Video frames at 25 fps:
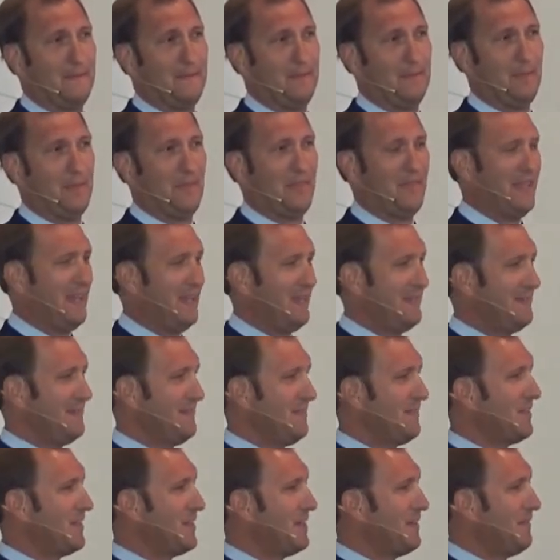But
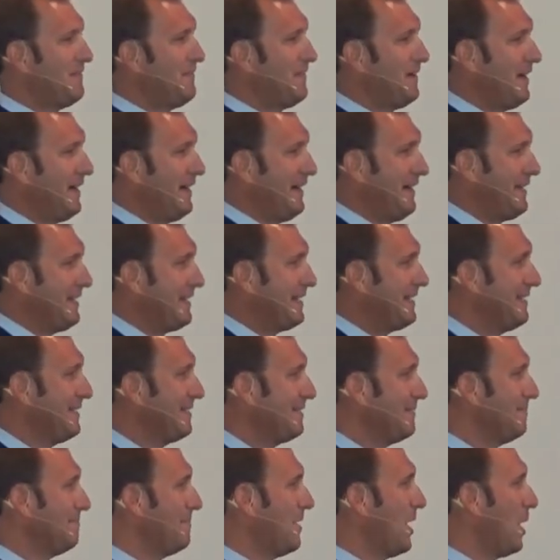then the defining
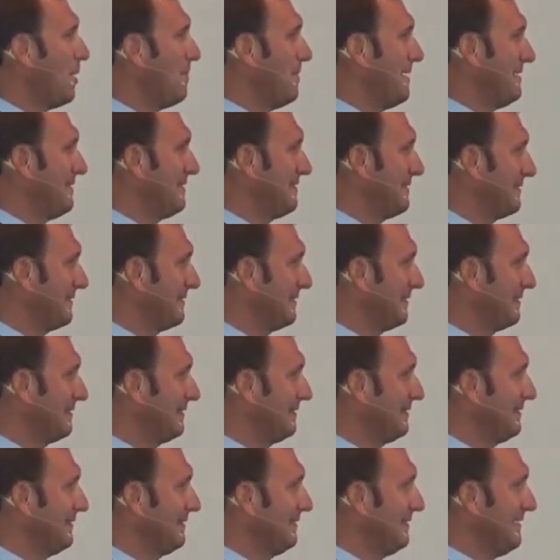moment
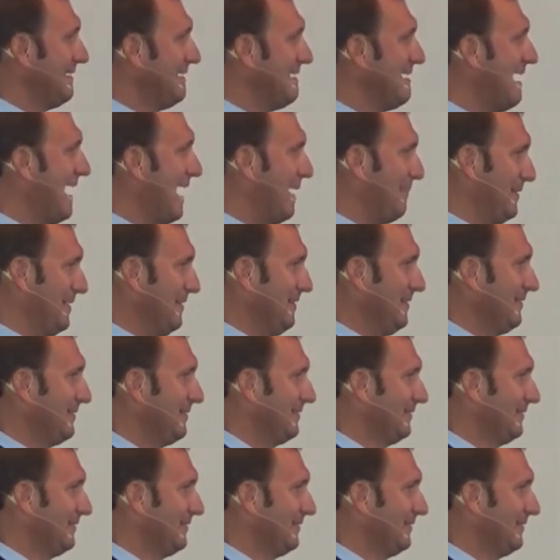happened.